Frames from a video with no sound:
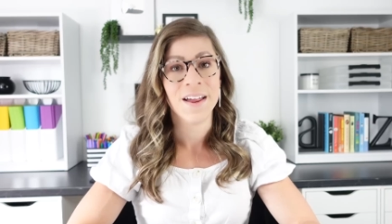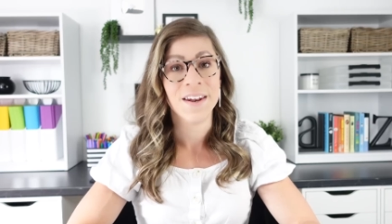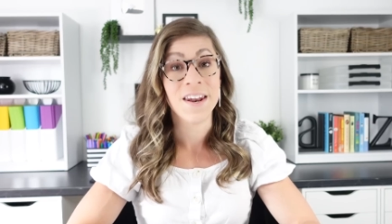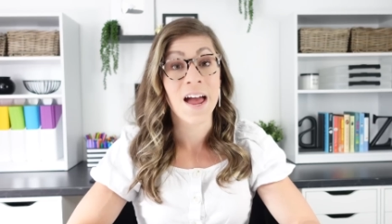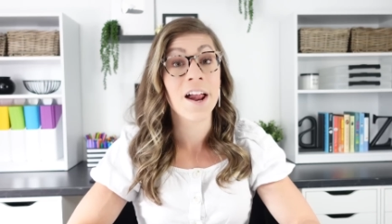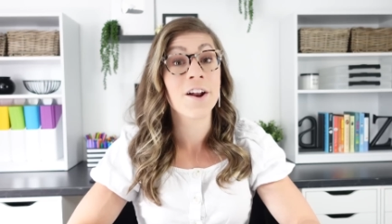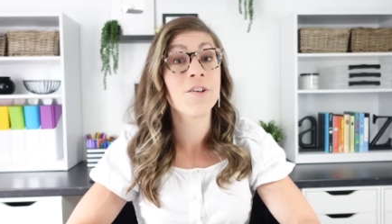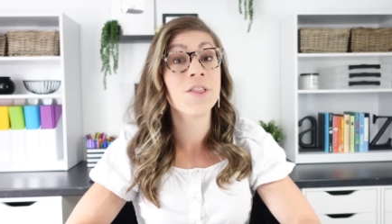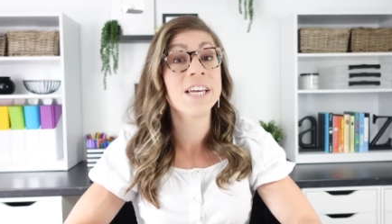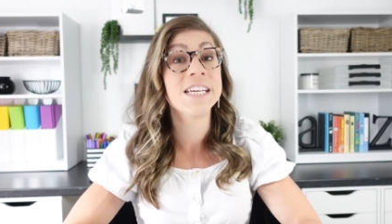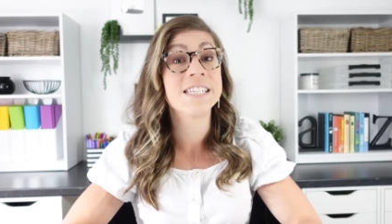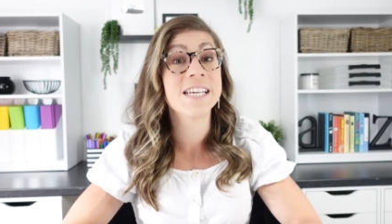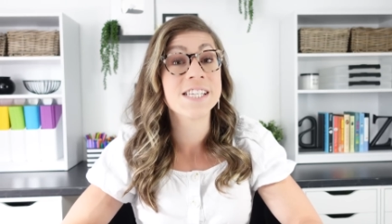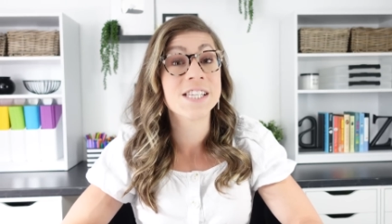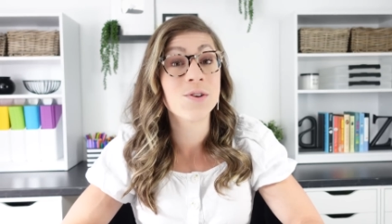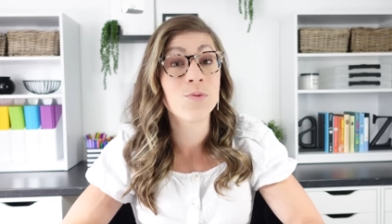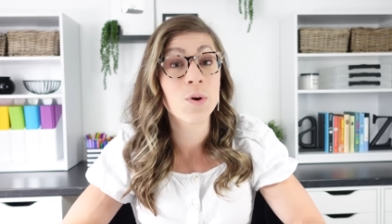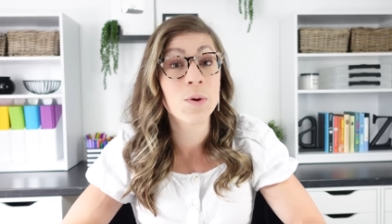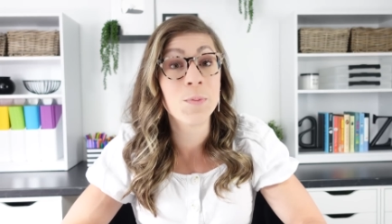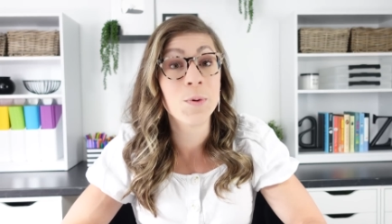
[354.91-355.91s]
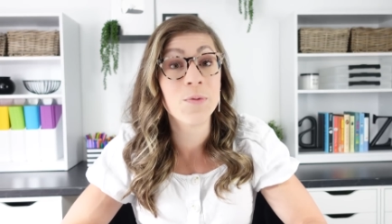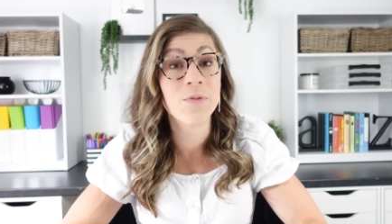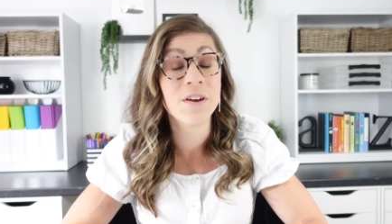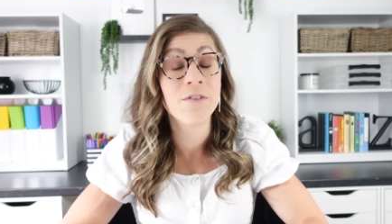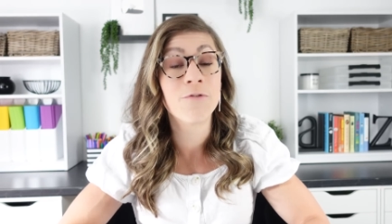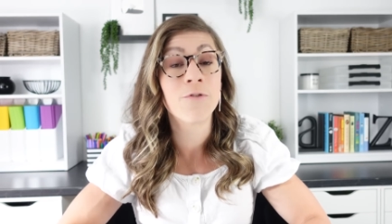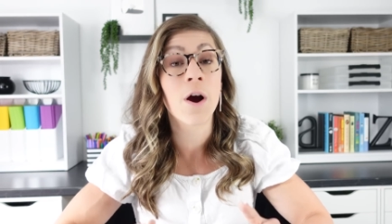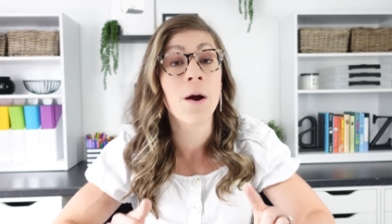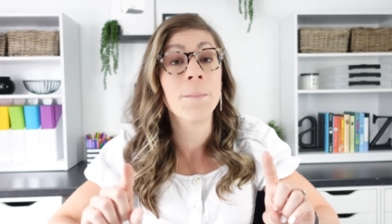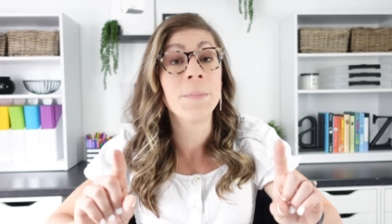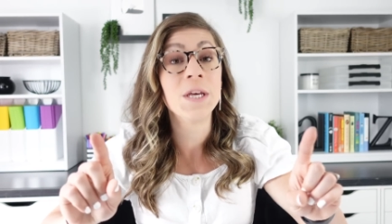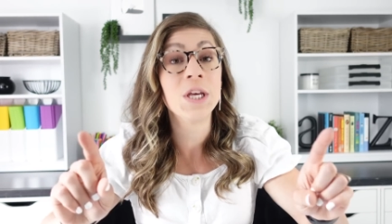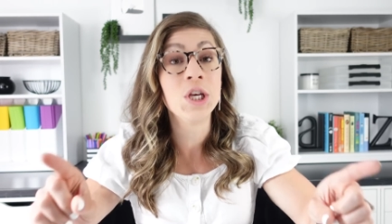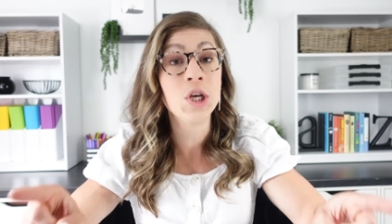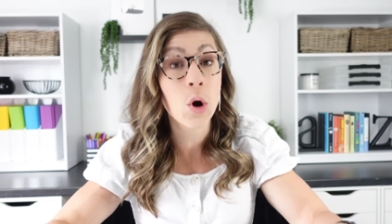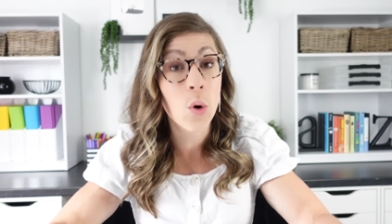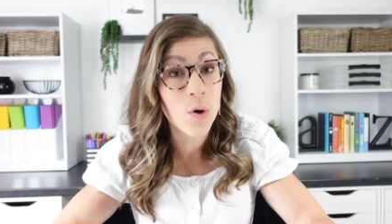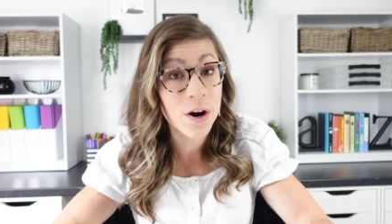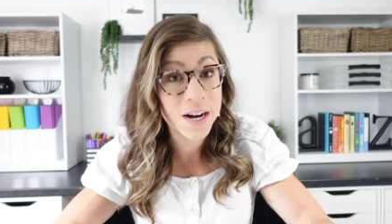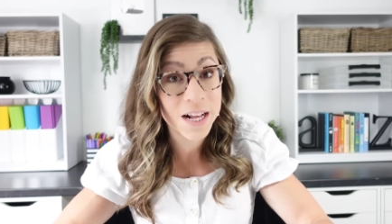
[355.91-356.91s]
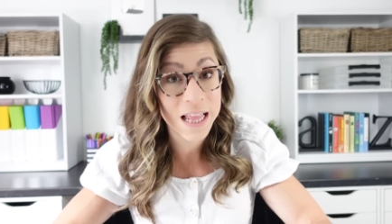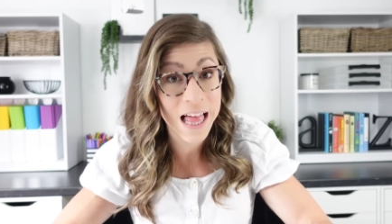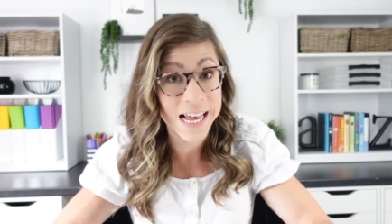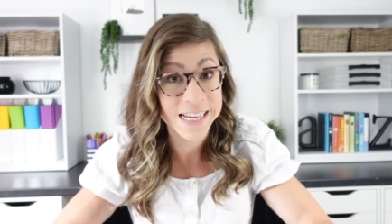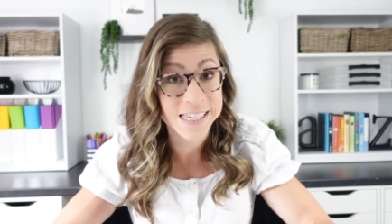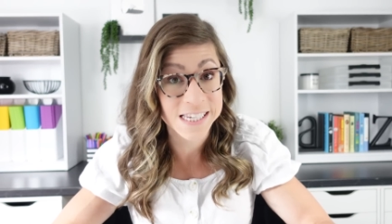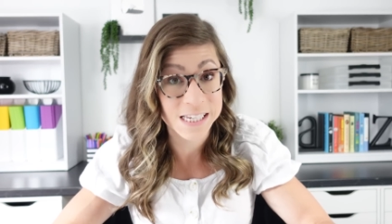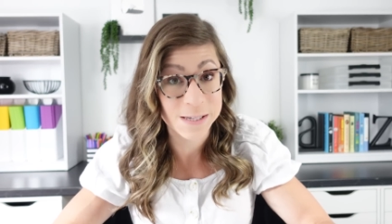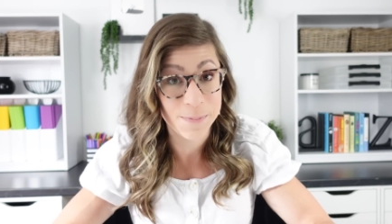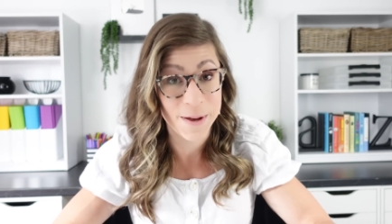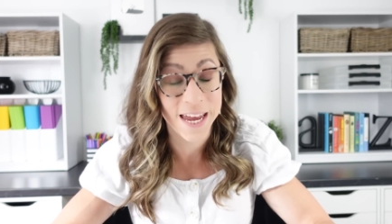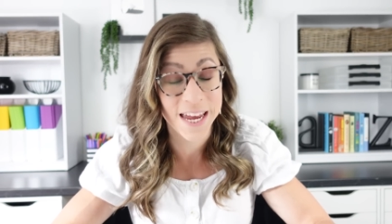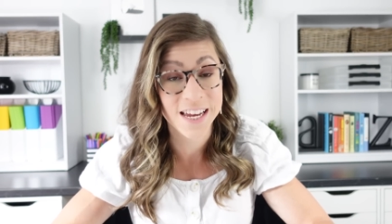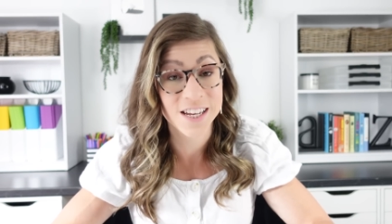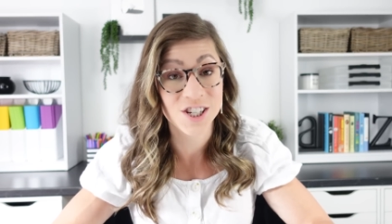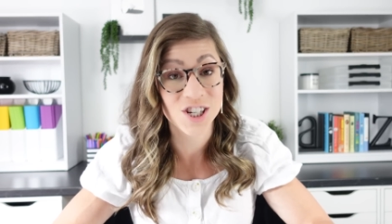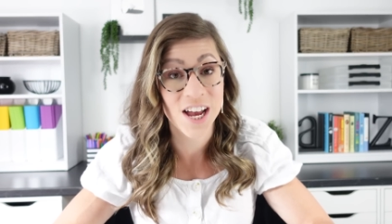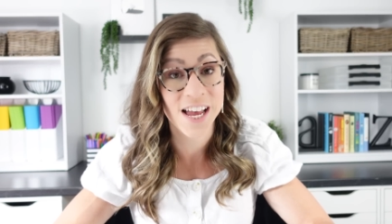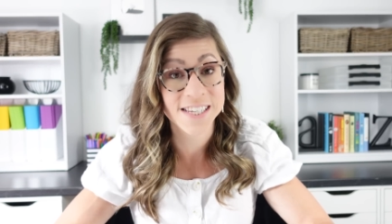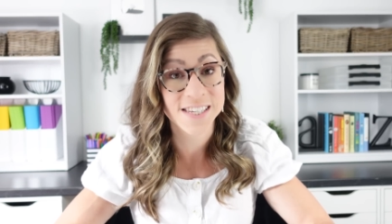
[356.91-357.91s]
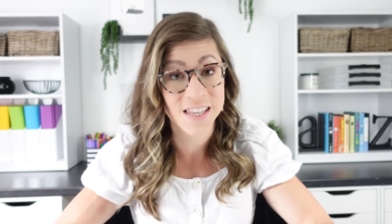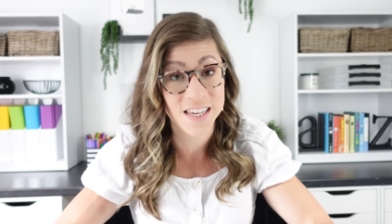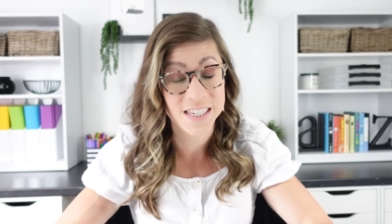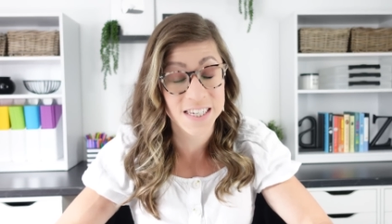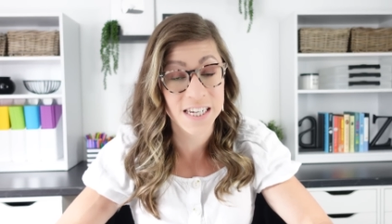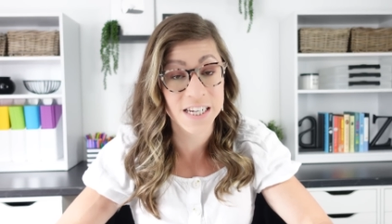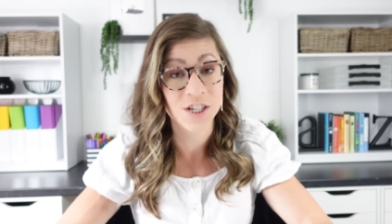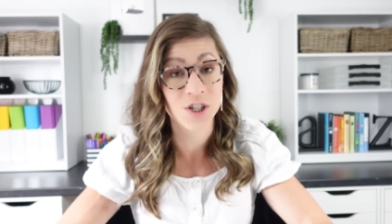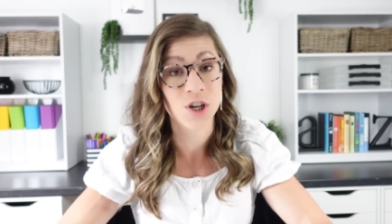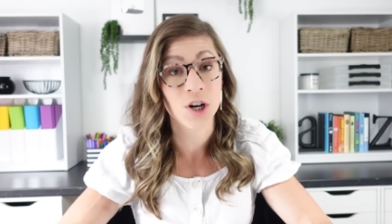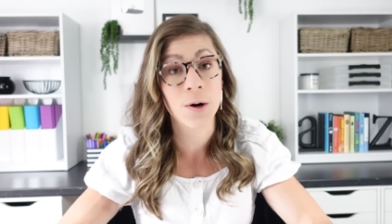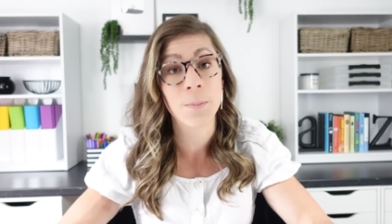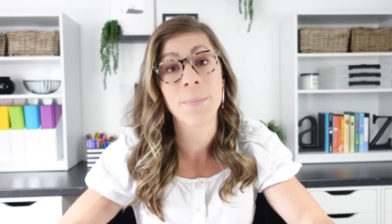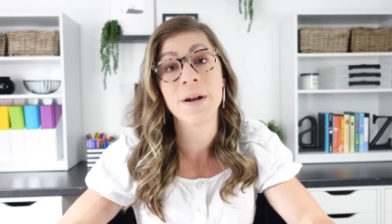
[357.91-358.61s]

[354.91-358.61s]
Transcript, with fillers: Not only does it remove it from your classes page as the teacher,